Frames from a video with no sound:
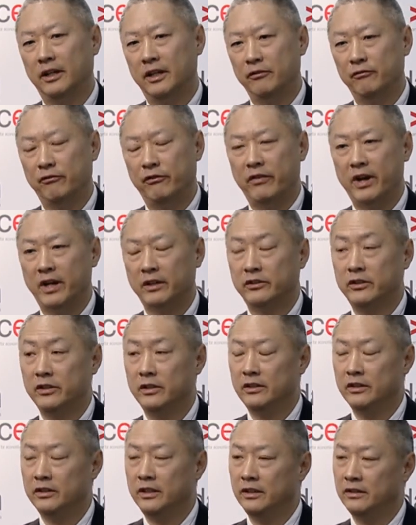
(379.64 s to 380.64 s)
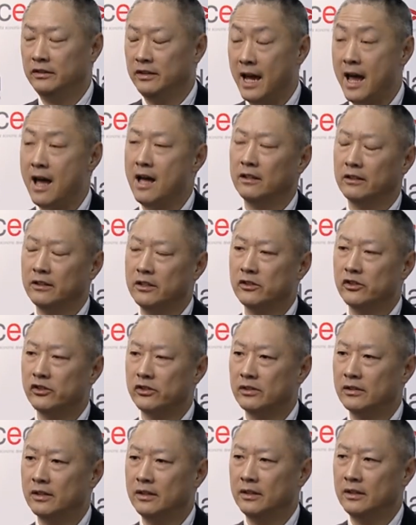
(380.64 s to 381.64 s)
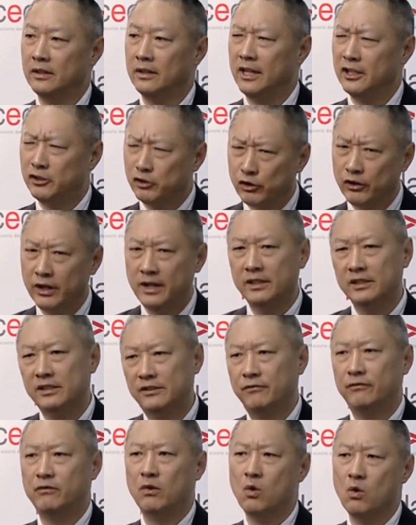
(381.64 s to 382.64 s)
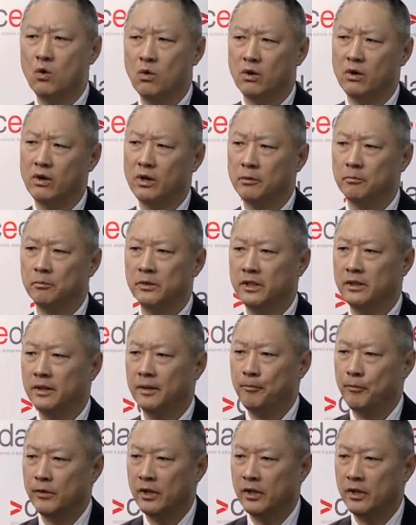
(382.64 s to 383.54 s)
infected in Dallas, it transformed